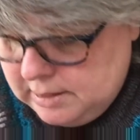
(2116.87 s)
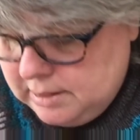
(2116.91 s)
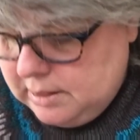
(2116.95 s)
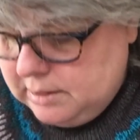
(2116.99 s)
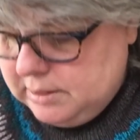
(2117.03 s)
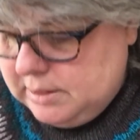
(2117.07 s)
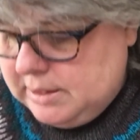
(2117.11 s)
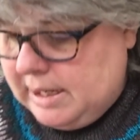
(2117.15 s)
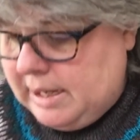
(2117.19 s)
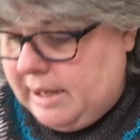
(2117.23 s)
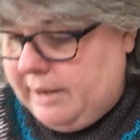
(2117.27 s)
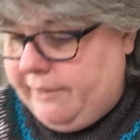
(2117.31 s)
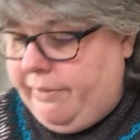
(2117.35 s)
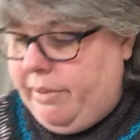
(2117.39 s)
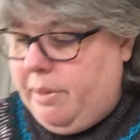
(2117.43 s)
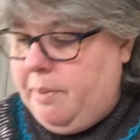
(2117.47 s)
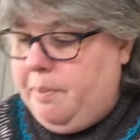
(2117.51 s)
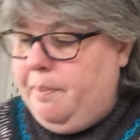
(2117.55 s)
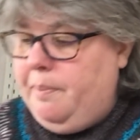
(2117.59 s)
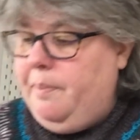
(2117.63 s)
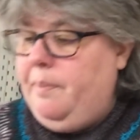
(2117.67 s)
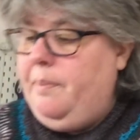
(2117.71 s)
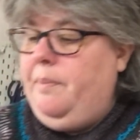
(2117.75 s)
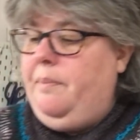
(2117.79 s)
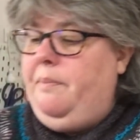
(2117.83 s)
to have the
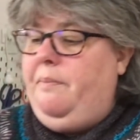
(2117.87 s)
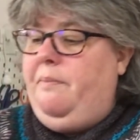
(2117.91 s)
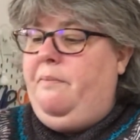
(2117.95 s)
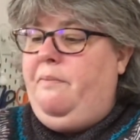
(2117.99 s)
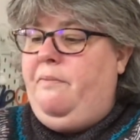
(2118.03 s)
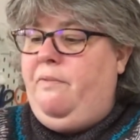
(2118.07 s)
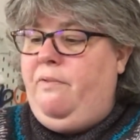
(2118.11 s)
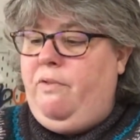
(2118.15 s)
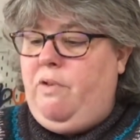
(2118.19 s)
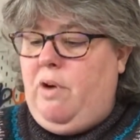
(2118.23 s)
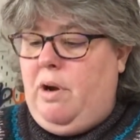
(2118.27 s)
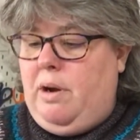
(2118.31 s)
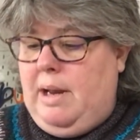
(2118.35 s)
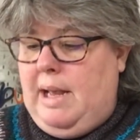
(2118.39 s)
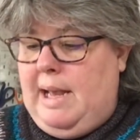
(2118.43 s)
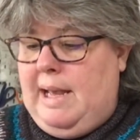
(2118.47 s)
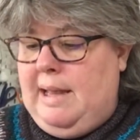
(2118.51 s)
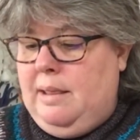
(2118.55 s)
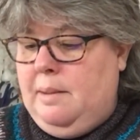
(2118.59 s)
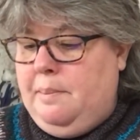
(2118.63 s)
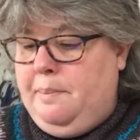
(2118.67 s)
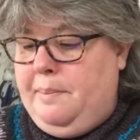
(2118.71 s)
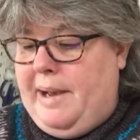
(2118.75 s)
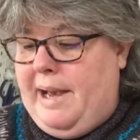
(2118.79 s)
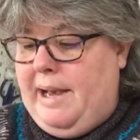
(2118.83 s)
front
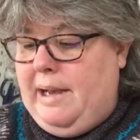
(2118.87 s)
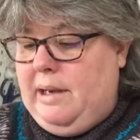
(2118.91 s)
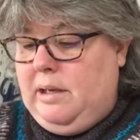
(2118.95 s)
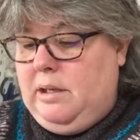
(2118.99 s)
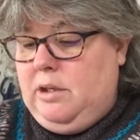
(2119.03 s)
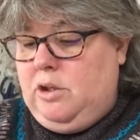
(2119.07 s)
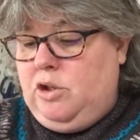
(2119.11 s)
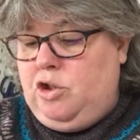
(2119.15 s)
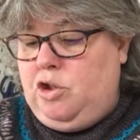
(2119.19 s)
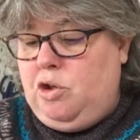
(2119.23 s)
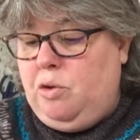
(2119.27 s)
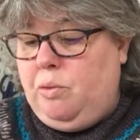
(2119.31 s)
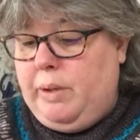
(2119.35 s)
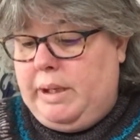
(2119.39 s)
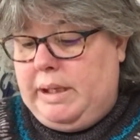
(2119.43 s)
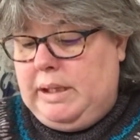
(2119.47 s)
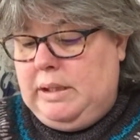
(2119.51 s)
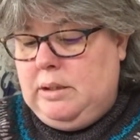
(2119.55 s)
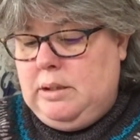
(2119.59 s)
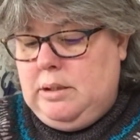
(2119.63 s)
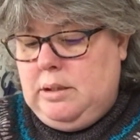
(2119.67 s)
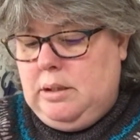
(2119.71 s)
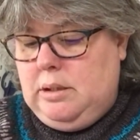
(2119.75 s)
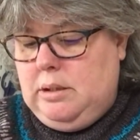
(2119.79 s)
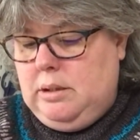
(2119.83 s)
and the back
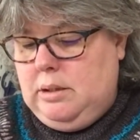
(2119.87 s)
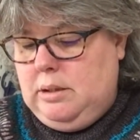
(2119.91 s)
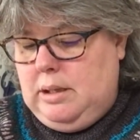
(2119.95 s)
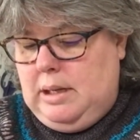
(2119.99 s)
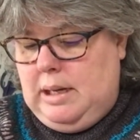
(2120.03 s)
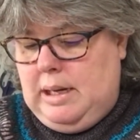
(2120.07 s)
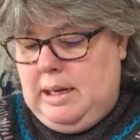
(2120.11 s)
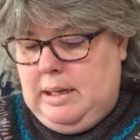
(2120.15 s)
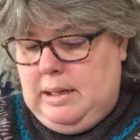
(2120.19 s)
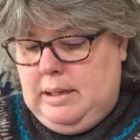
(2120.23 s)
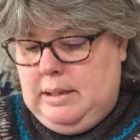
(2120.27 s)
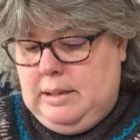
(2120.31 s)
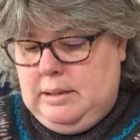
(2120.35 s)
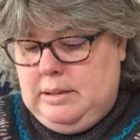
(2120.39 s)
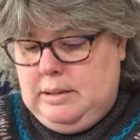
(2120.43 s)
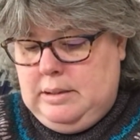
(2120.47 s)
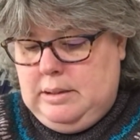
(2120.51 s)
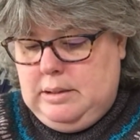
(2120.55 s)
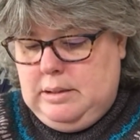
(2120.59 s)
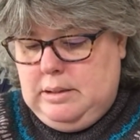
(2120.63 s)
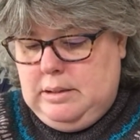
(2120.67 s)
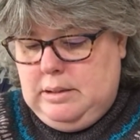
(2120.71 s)
joined, and